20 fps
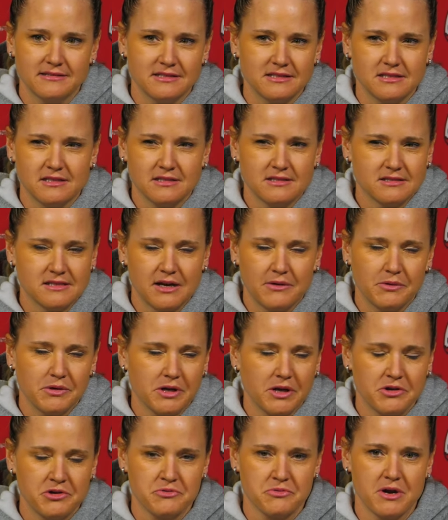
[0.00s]
It's not
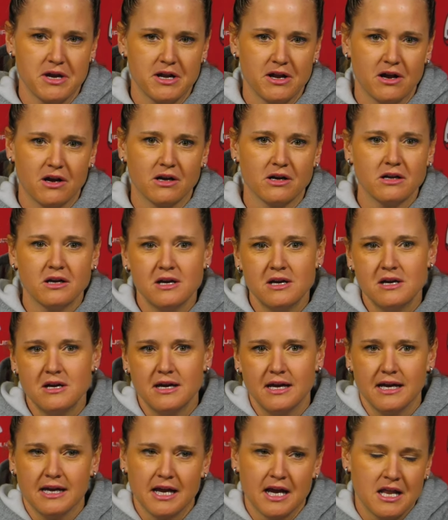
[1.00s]
really on your radar,
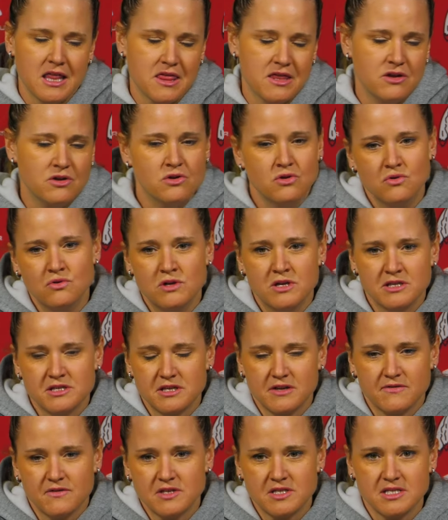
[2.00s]
and kind of the
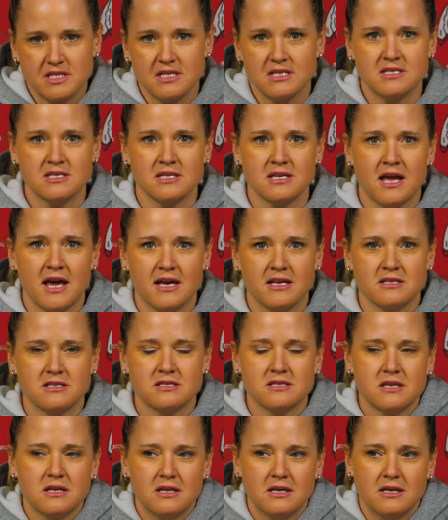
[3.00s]
newness of a season
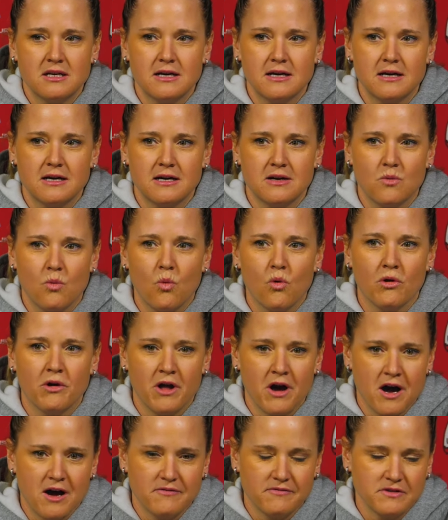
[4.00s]
has
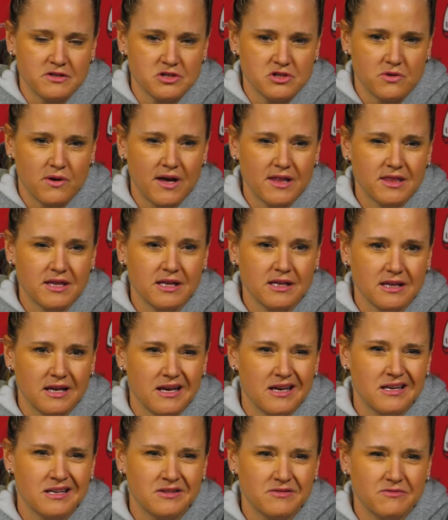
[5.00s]
worn off. And so I think
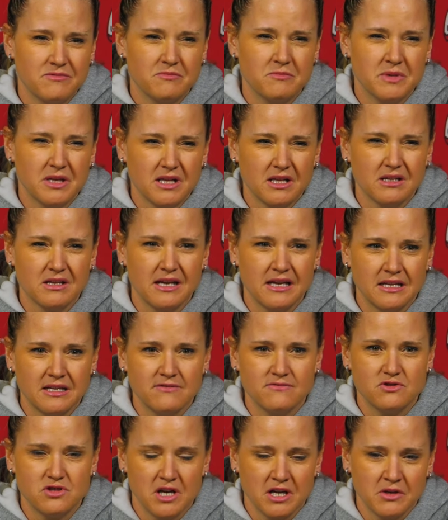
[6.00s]
middle end
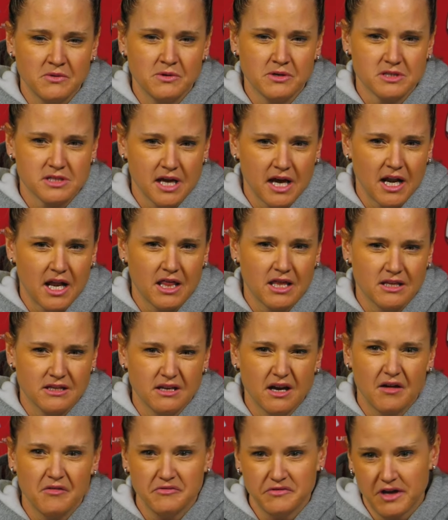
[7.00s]
of January is kind of the
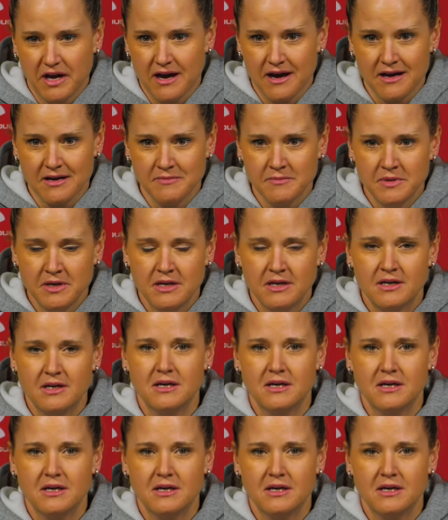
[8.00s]
tough time.